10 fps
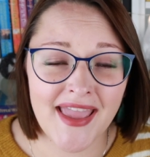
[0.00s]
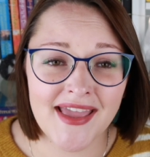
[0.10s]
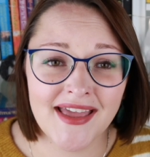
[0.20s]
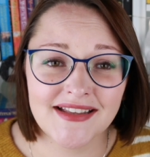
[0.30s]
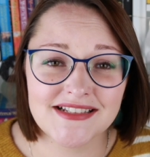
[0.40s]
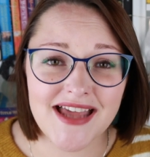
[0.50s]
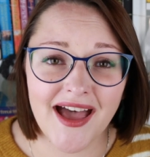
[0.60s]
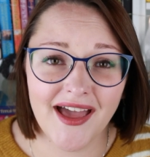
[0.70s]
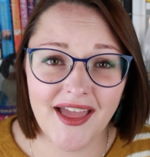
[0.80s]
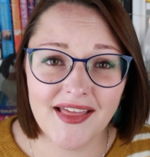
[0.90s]
And
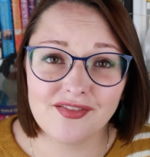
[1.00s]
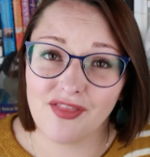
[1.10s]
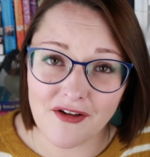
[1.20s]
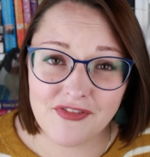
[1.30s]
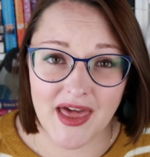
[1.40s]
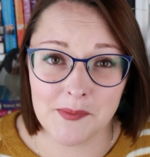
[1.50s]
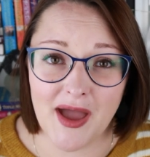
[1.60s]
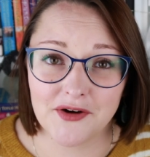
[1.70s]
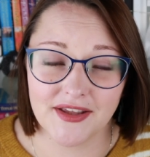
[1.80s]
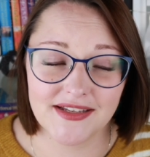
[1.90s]
I love that
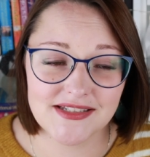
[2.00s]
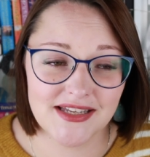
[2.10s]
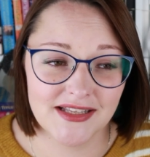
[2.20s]
about it.